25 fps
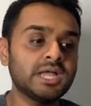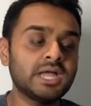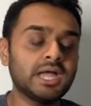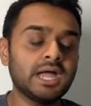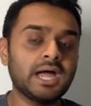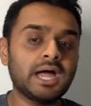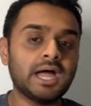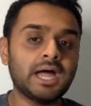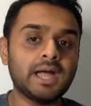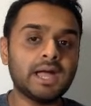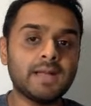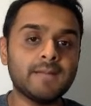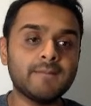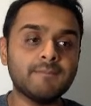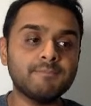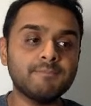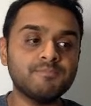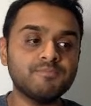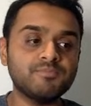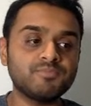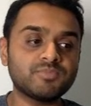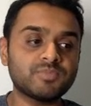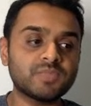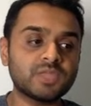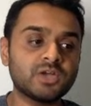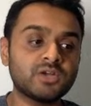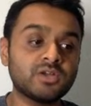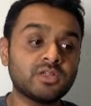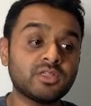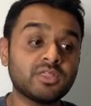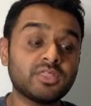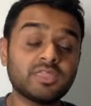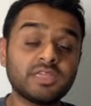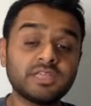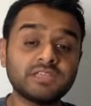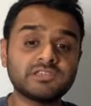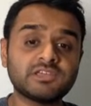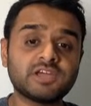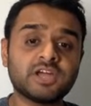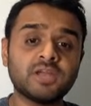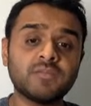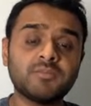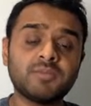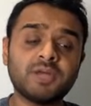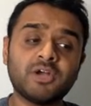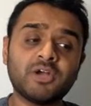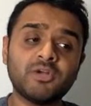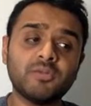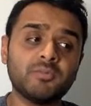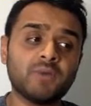Another thing to kind of
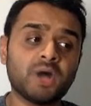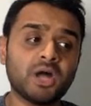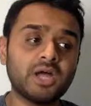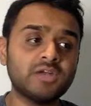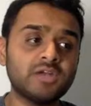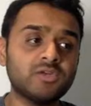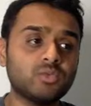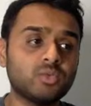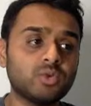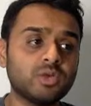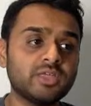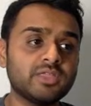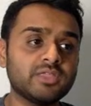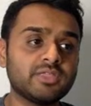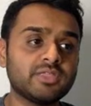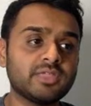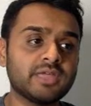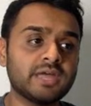bear in mind with